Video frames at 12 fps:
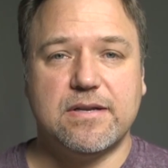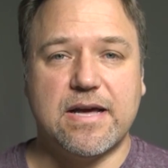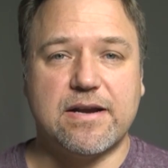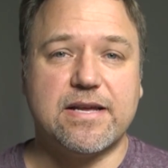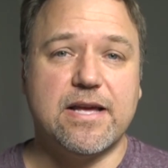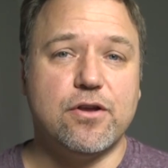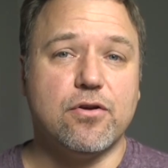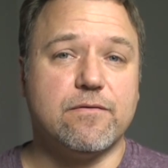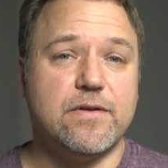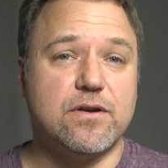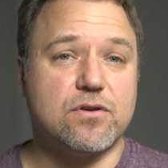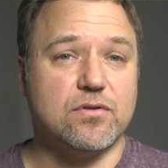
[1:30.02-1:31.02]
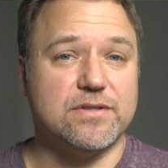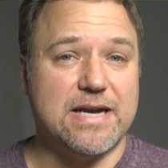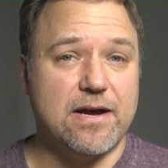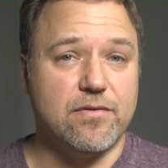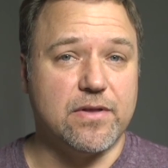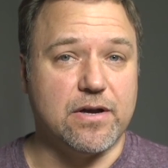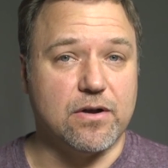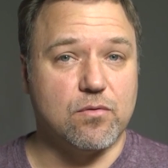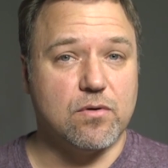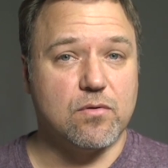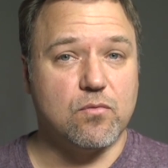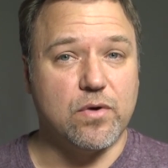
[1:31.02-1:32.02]
Now, to get your vehicle down
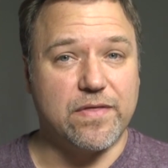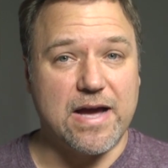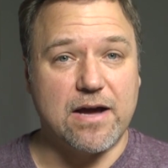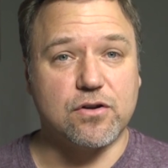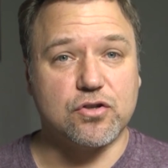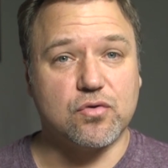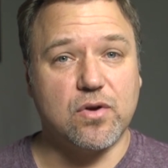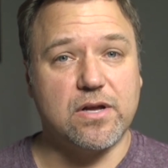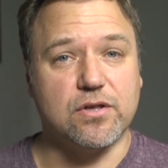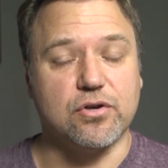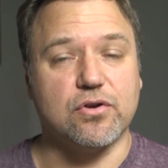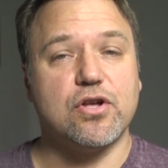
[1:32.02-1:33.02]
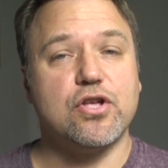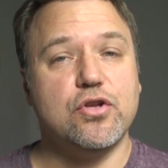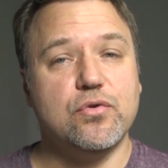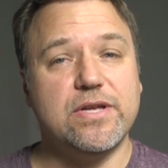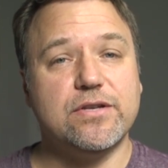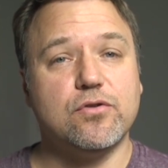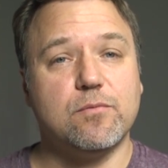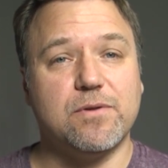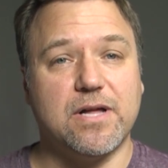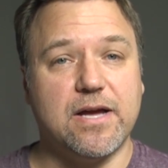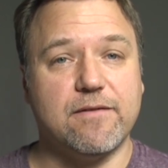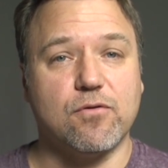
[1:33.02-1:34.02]
there without a trailer, you need to
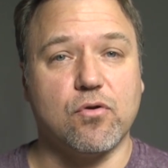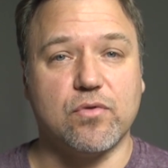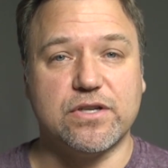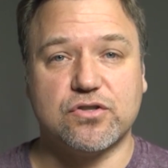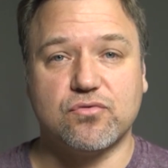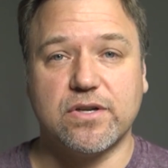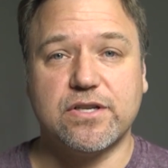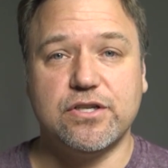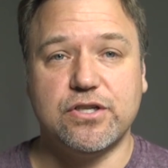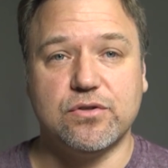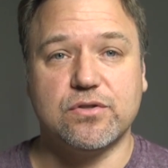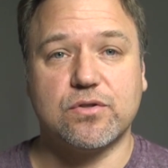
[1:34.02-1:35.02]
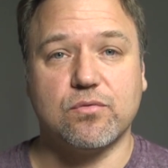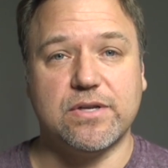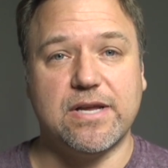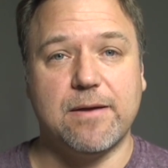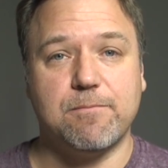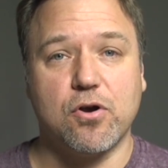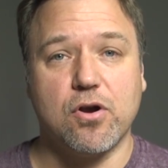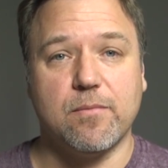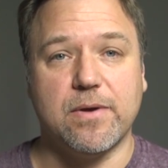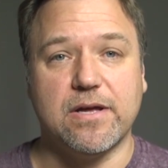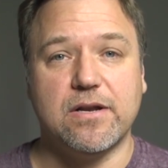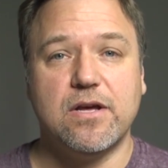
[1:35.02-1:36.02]
apply for a restricted use 3-day
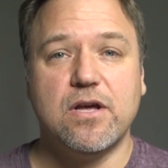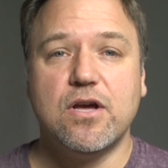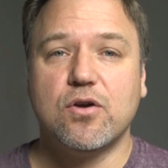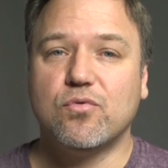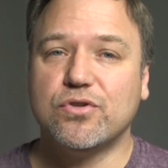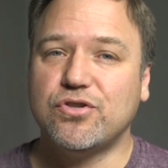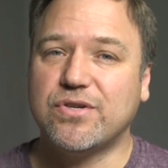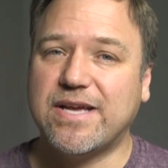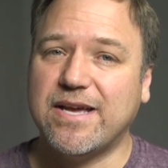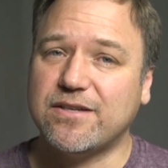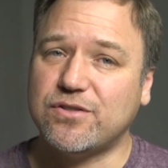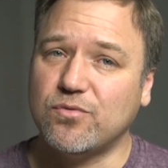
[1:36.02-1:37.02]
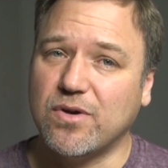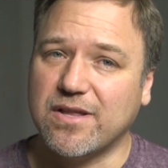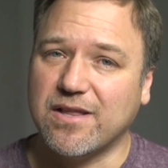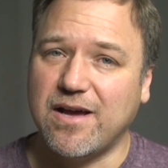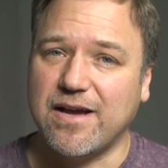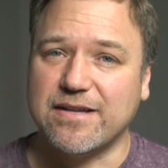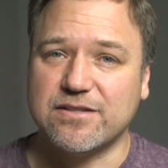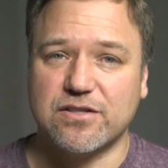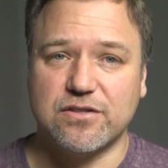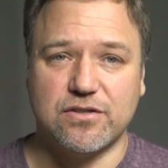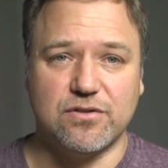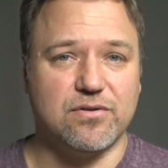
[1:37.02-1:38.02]
permit, which you can't do online
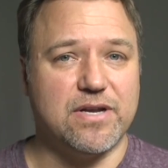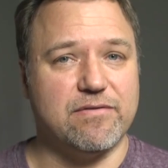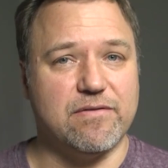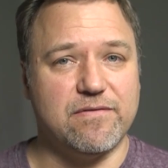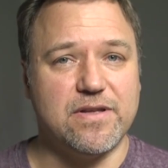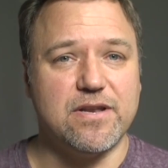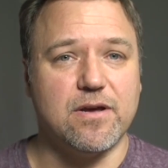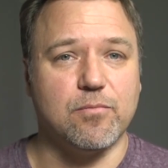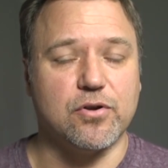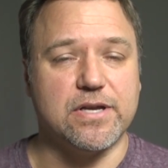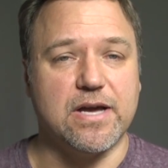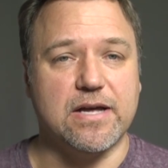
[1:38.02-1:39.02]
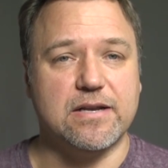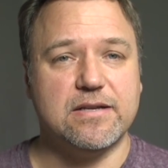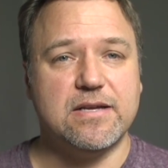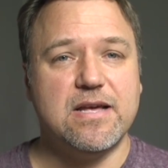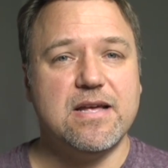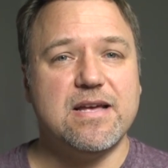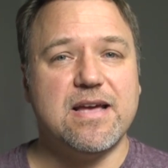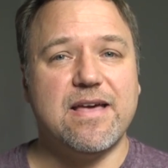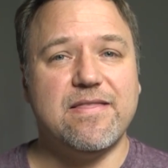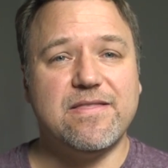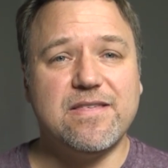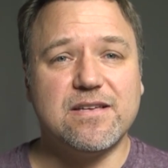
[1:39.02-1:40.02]
since you don't have a VIN number yet.
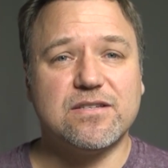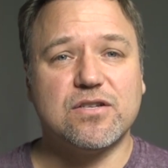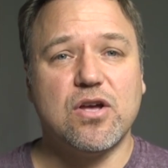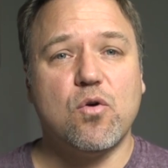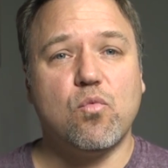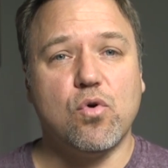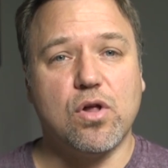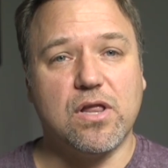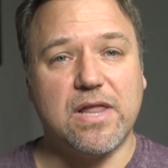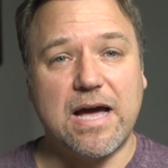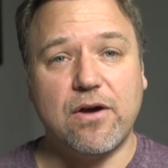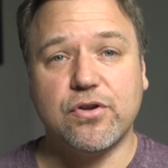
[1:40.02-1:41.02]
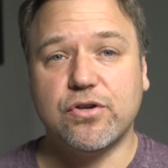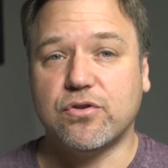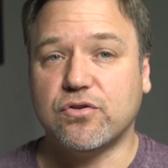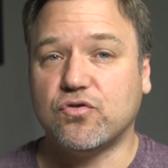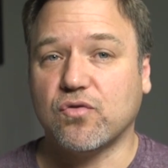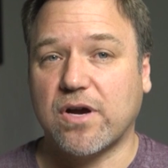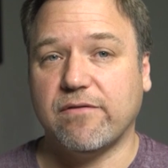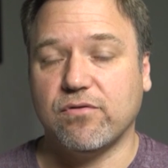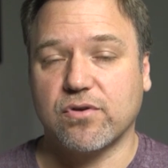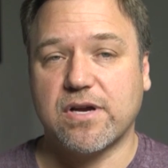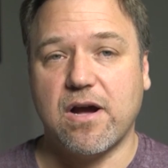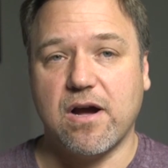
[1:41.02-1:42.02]
And this will allow you to drive
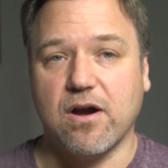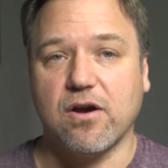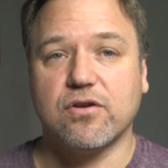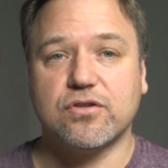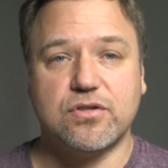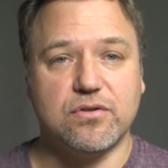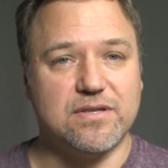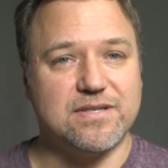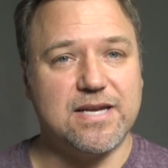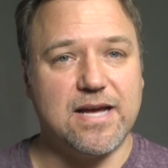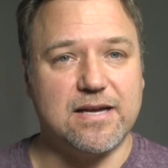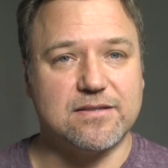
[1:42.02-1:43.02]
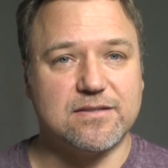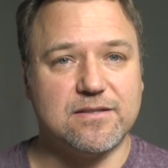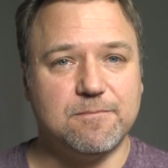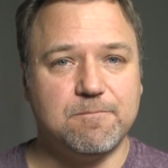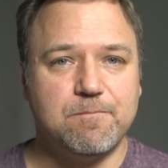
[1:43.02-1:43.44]
your car to the test.